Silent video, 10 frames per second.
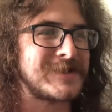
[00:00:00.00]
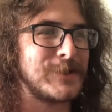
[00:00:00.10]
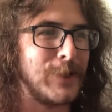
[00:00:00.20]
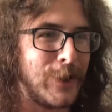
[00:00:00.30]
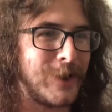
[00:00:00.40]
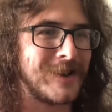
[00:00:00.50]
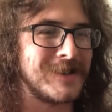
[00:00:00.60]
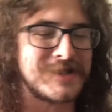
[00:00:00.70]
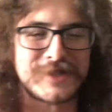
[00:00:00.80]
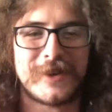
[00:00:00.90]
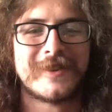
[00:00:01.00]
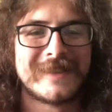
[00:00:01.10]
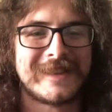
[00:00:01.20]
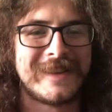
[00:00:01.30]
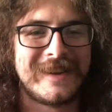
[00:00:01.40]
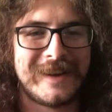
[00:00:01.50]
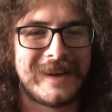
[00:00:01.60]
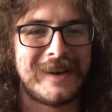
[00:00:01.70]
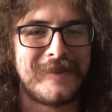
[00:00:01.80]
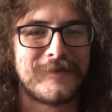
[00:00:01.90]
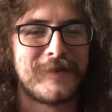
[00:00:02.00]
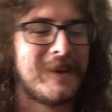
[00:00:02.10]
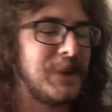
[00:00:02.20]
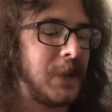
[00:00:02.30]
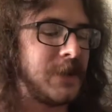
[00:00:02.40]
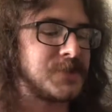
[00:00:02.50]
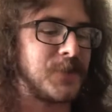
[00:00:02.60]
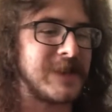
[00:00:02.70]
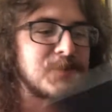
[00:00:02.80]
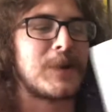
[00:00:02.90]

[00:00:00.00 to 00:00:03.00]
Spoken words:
longest song that they have. And so that's what